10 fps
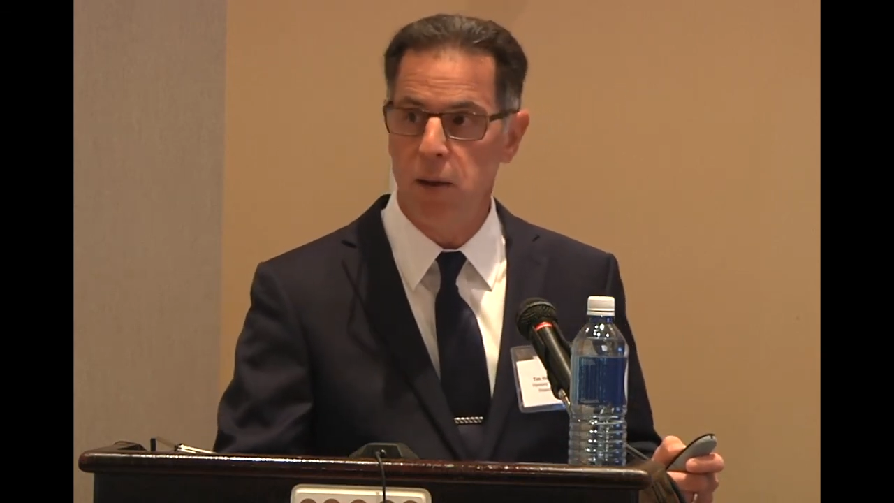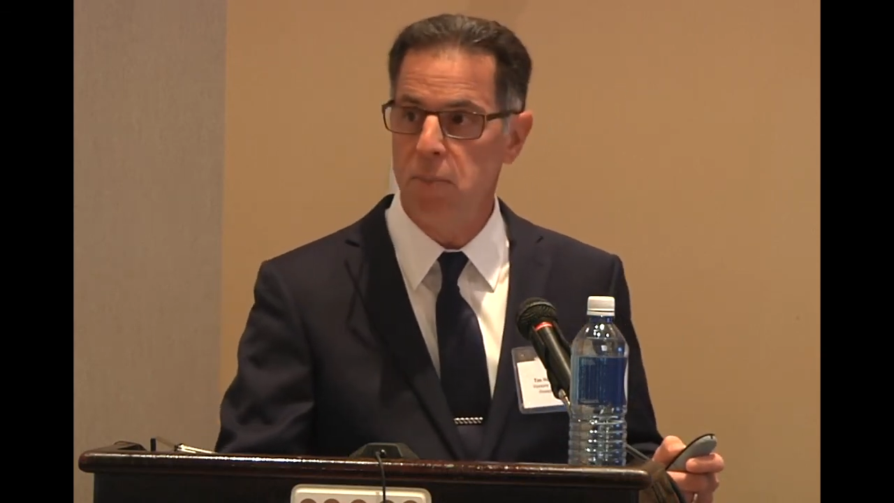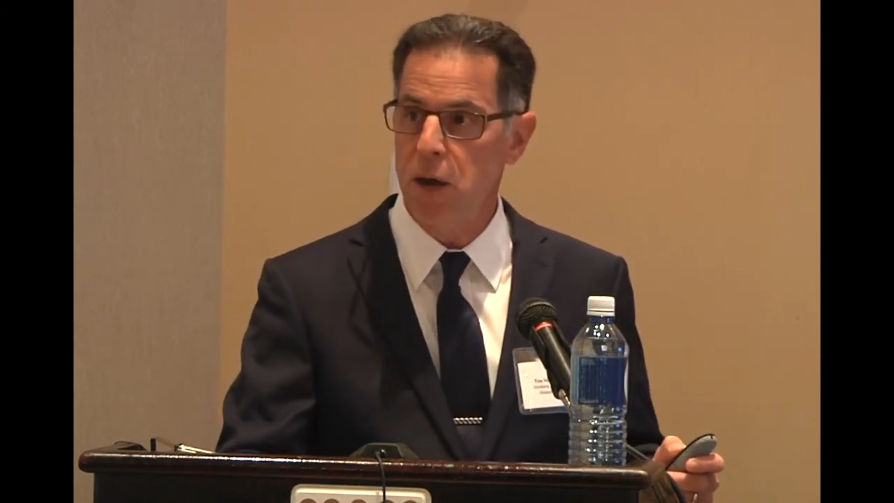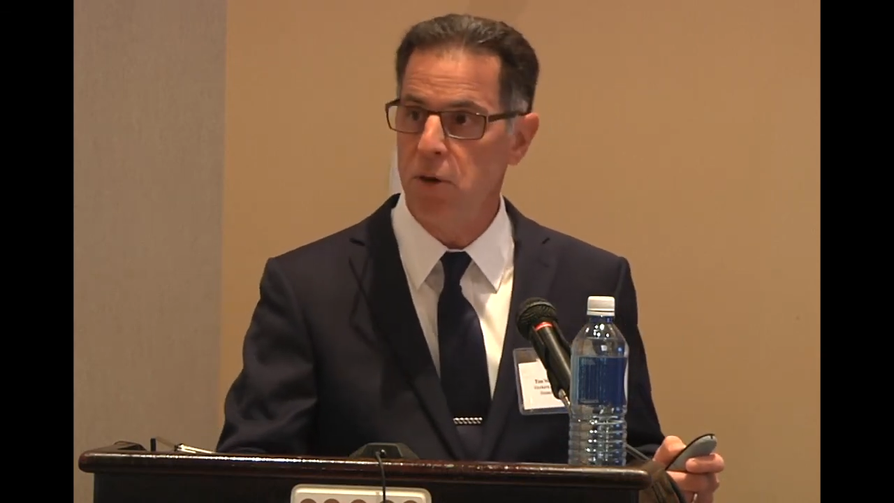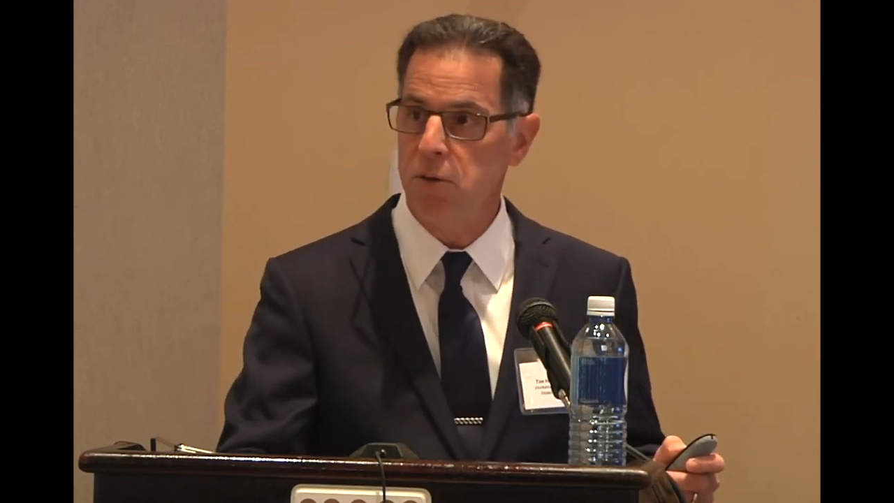to
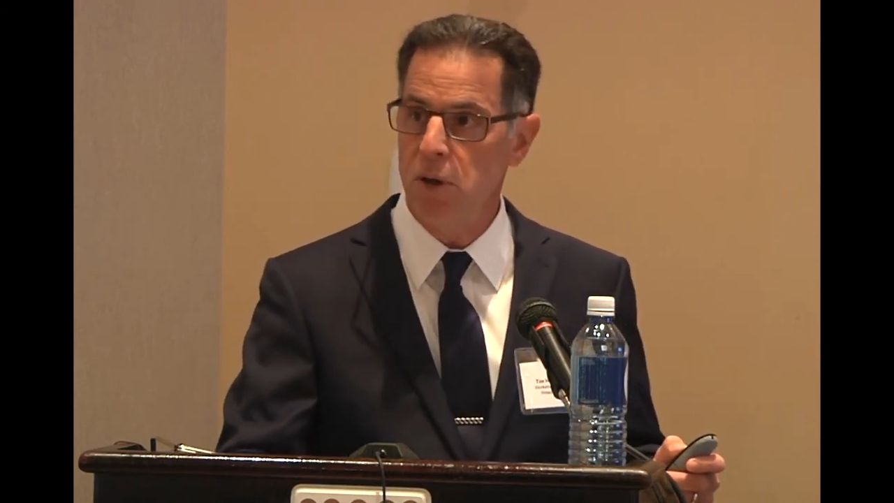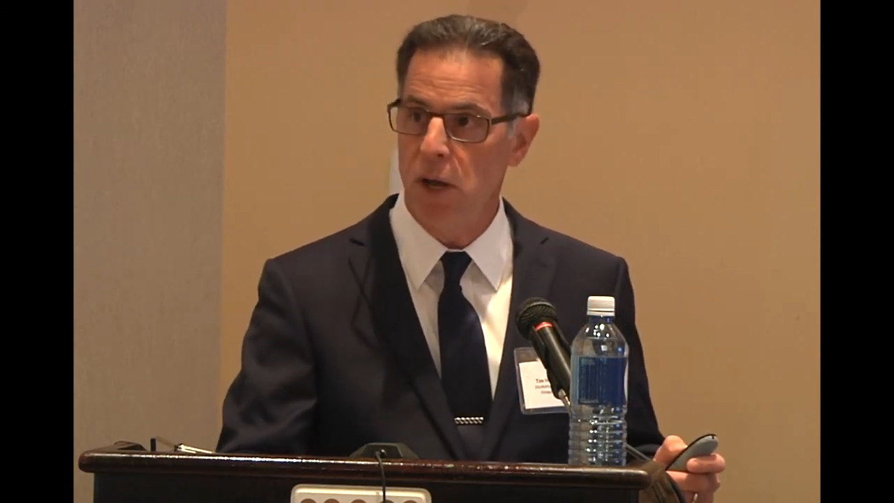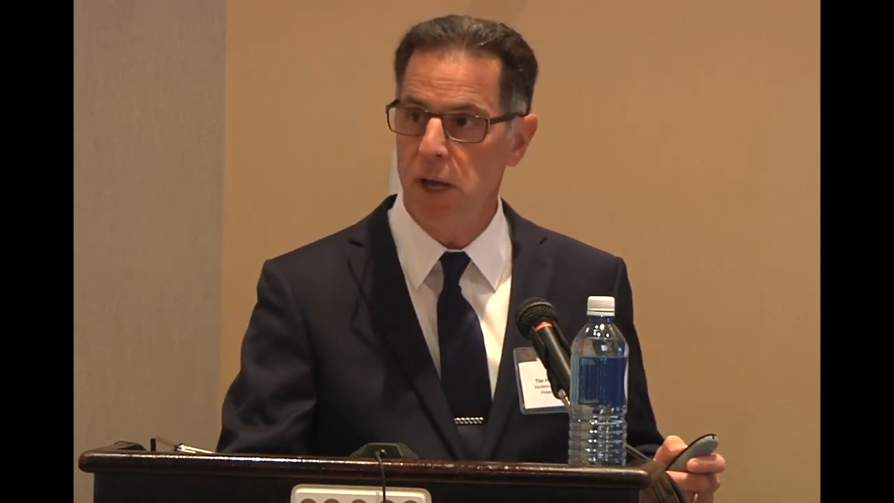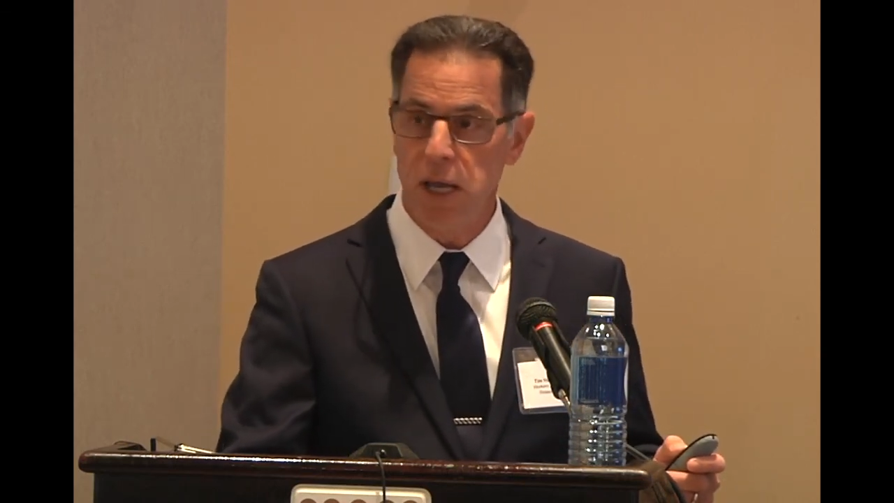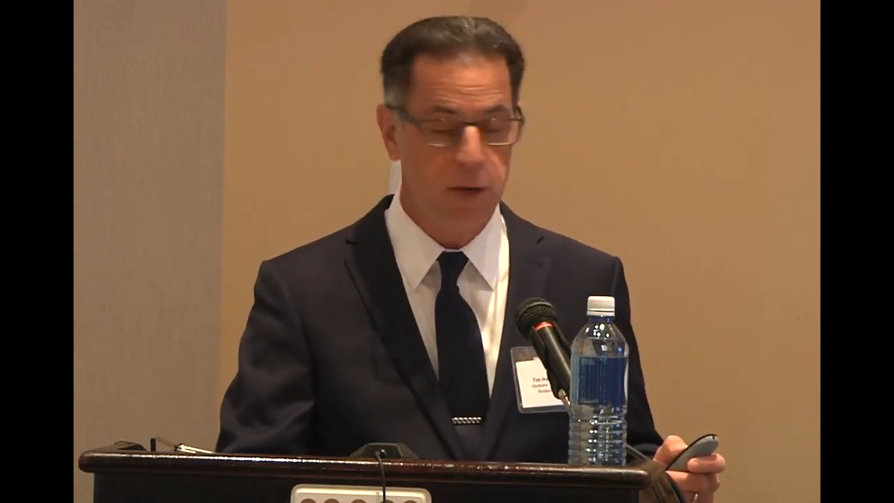better
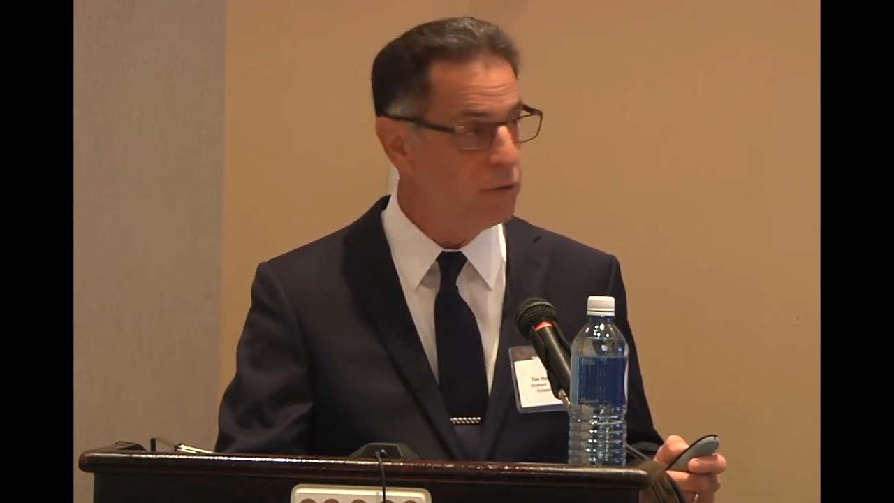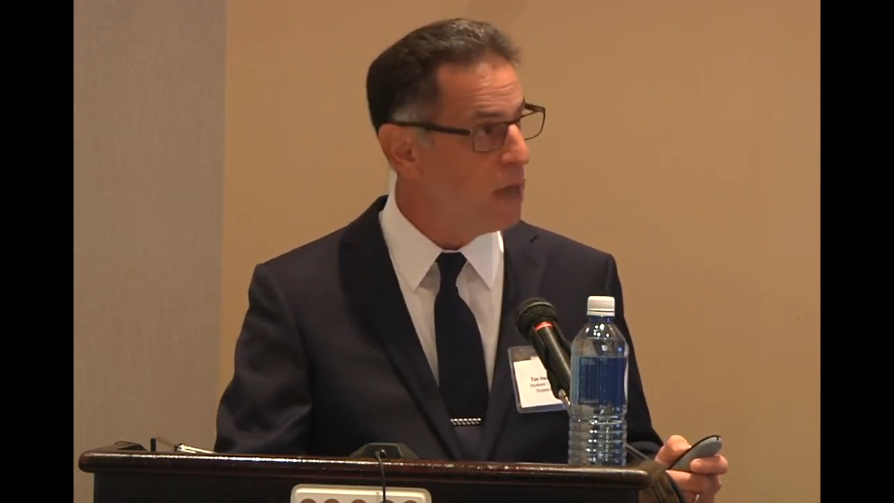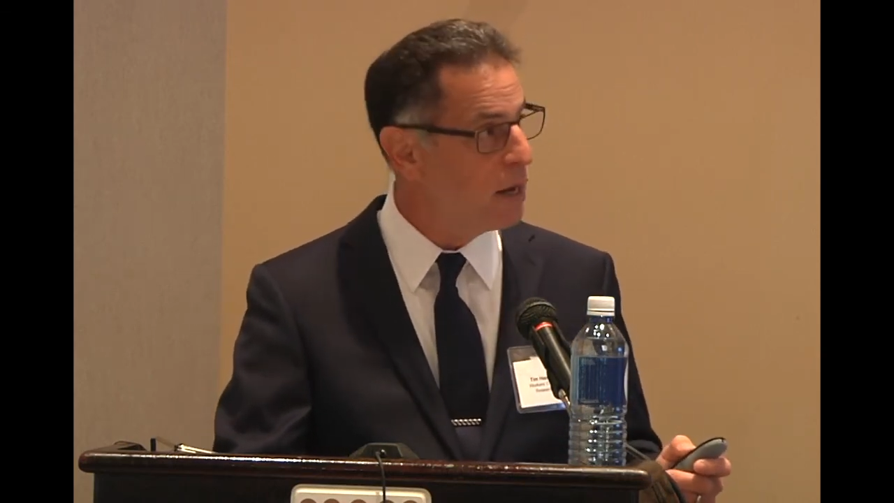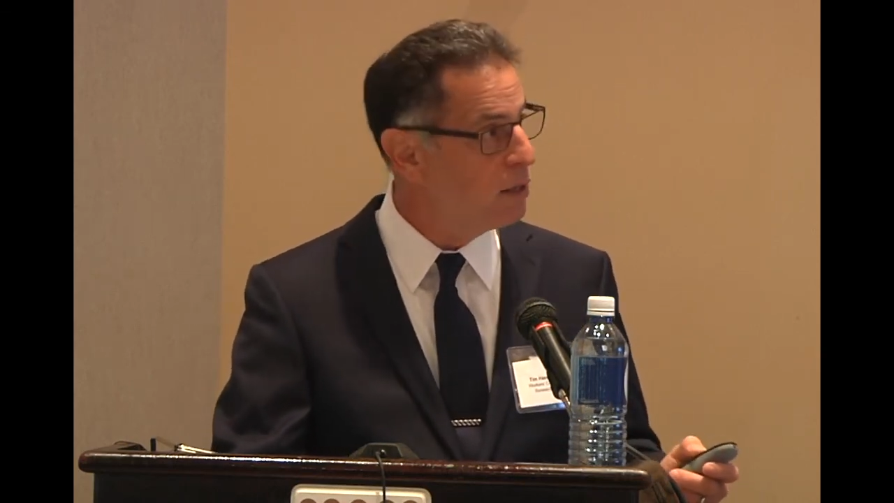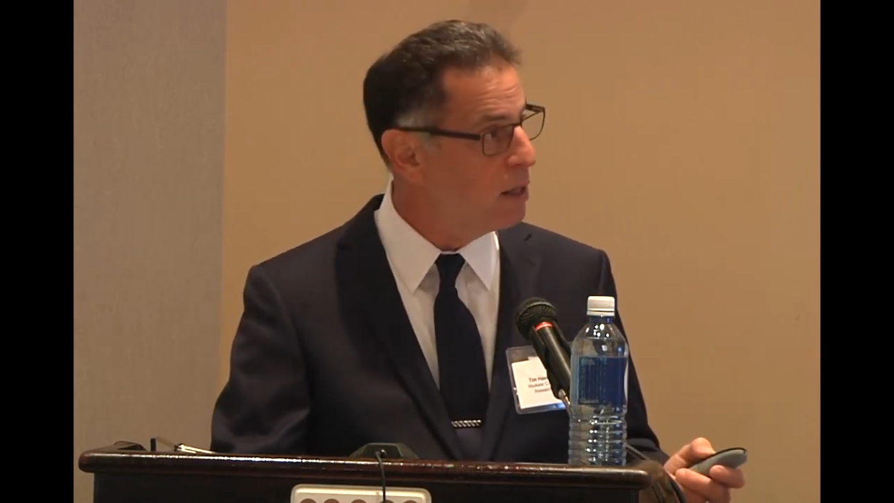handle that